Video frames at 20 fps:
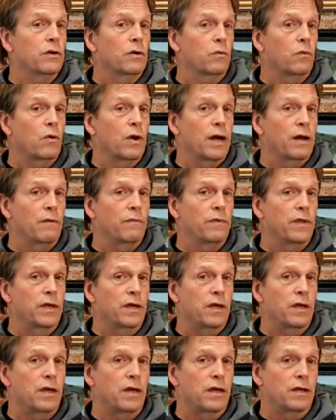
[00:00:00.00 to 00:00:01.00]
and around
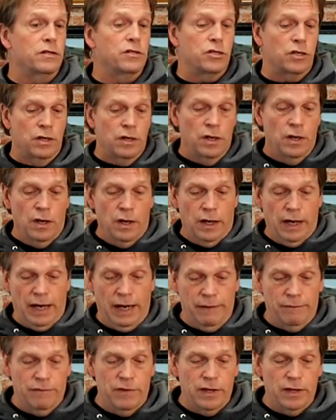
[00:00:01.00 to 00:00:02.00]
the edge.
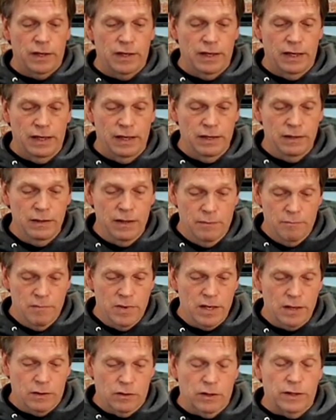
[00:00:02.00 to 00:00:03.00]
And then in the
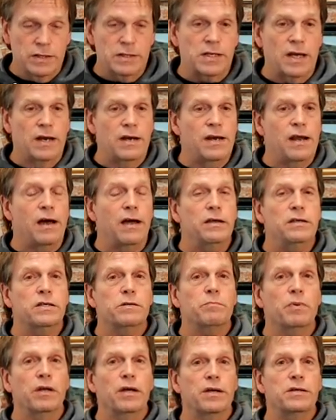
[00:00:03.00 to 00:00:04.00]
middle is a
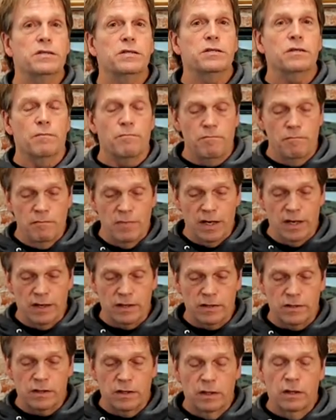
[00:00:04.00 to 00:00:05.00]
nice place to
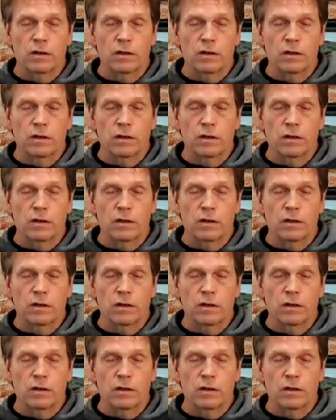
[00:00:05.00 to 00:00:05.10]
mix